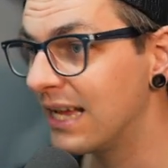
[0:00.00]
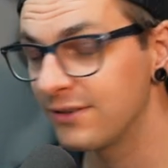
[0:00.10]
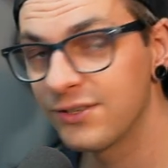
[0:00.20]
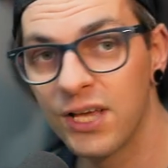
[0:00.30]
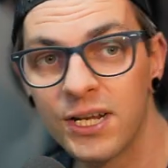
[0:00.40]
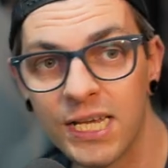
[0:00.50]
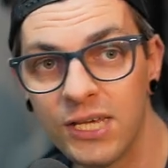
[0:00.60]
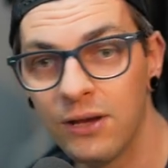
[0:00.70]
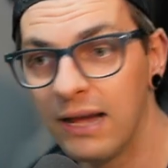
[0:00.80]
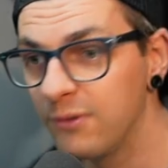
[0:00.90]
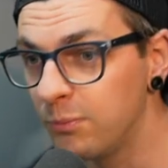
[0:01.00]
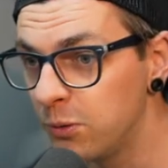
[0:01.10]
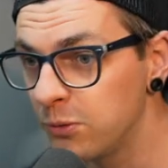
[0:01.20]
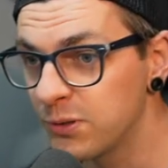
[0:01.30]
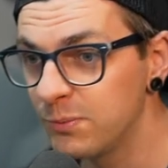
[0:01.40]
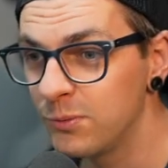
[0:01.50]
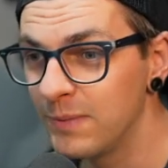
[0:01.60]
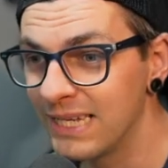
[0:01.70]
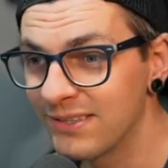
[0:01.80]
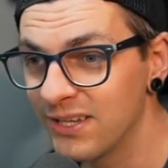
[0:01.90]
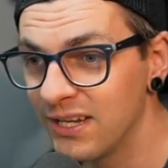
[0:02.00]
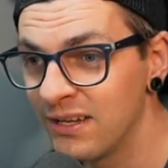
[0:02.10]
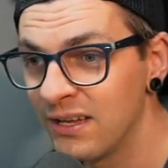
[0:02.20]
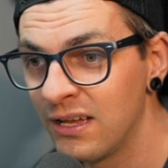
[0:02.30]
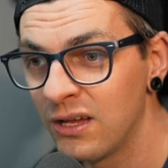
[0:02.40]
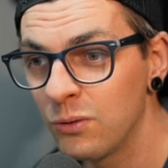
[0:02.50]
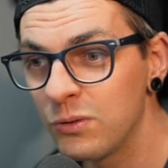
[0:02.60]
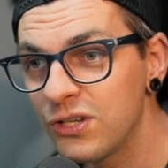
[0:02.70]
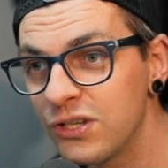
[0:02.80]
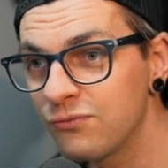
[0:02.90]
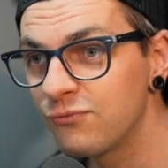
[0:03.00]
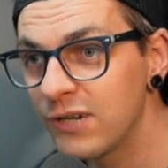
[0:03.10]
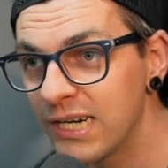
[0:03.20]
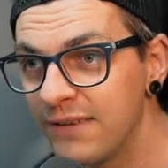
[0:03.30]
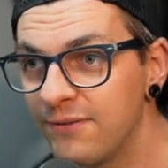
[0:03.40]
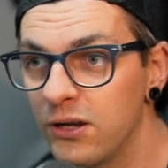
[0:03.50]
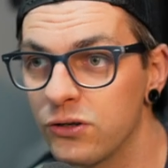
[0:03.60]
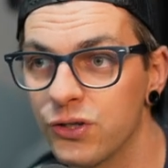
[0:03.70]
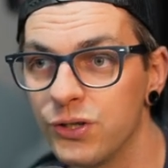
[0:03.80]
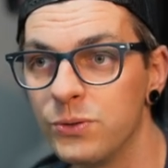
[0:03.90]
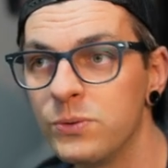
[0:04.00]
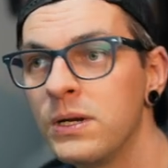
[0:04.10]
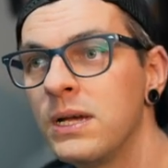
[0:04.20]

and suddenly you have a portable mixer, which really functional.